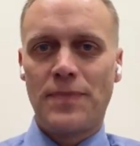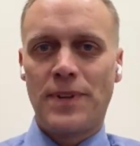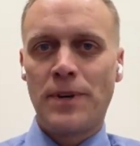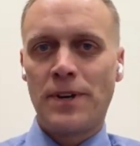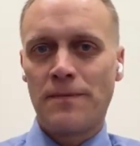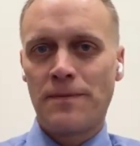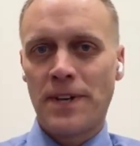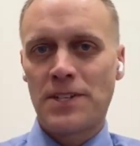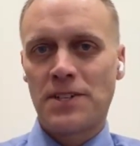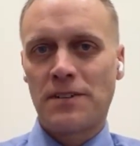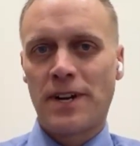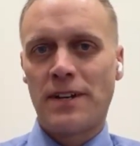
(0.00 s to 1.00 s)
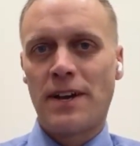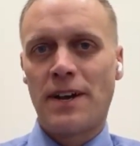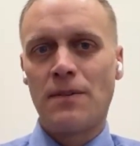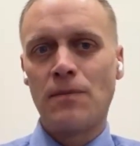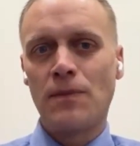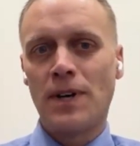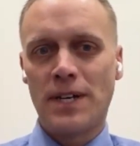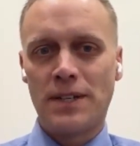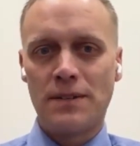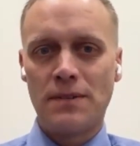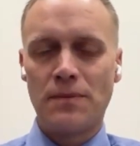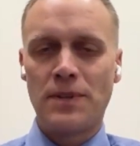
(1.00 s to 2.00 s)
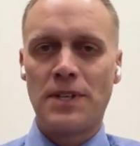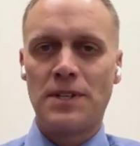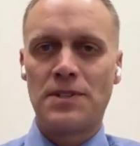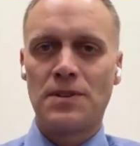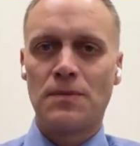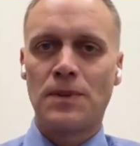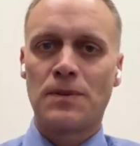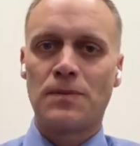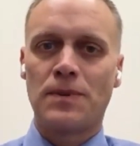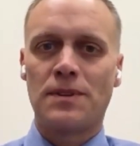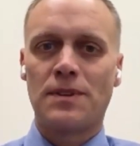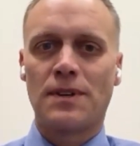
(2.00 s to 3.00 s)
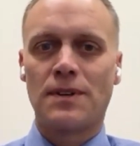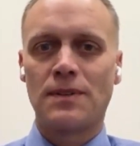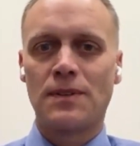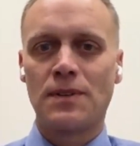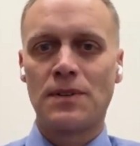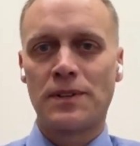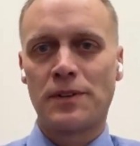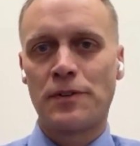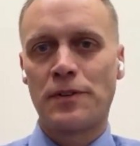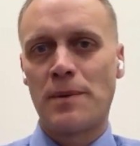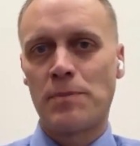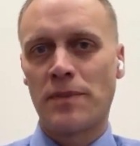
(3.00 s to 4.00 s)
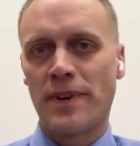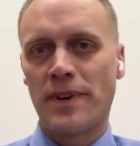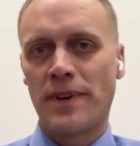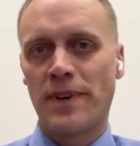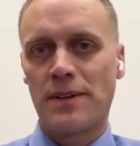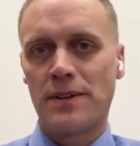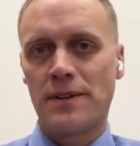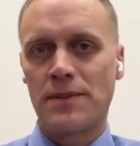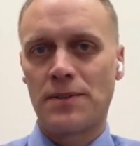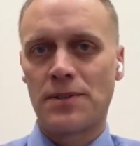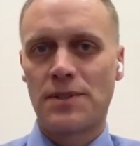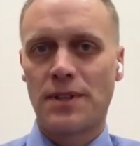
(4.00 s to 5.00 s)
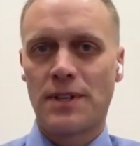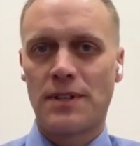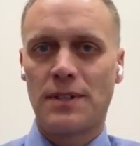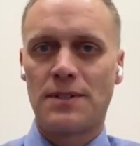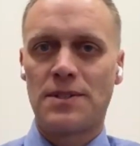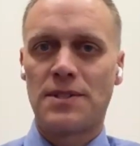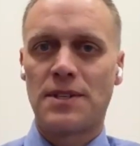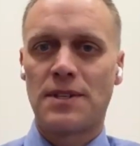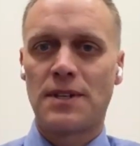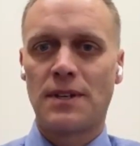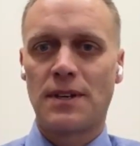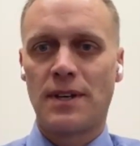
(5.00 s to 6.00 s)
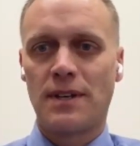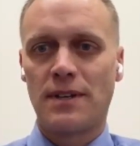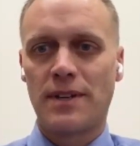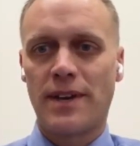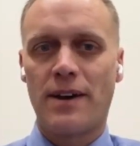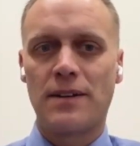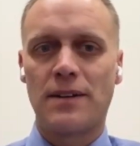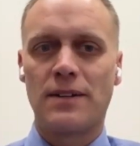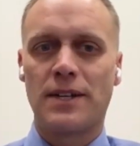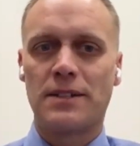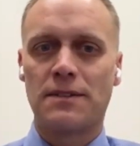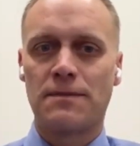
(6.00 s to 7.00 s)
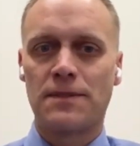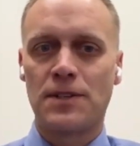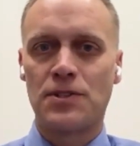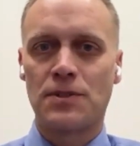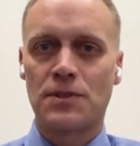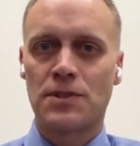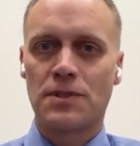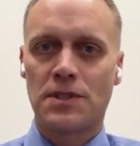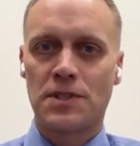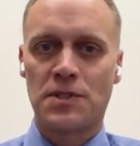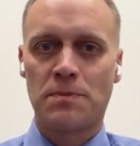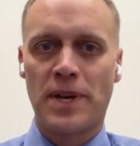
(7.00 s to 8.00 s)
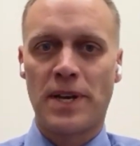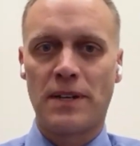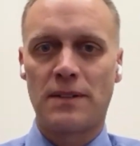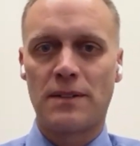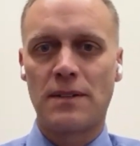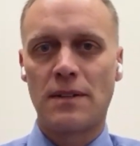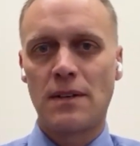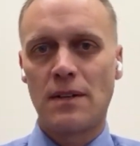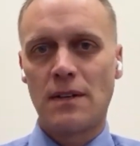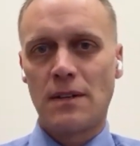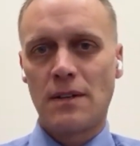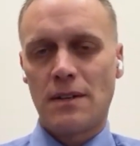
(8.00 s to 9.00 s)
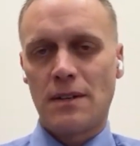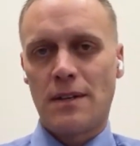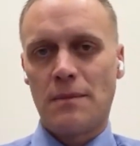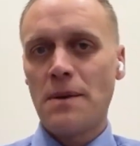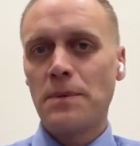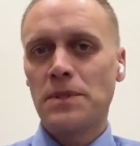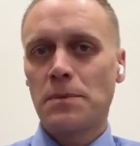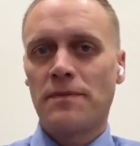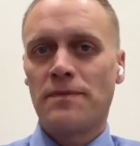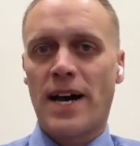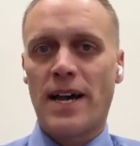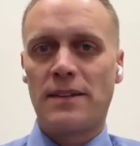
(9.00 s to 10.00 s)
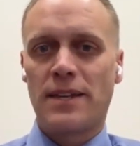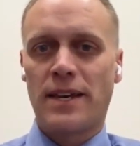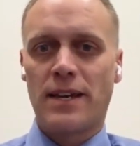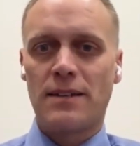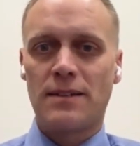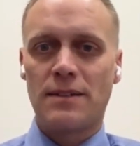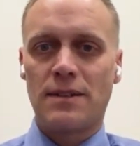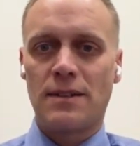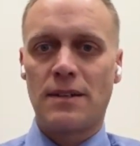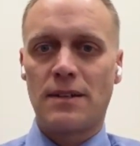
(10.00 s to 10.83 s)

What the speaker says: that we are facing right now. One, we need to work with our local internet providers and then city and county elected officials to expand and be able to provide that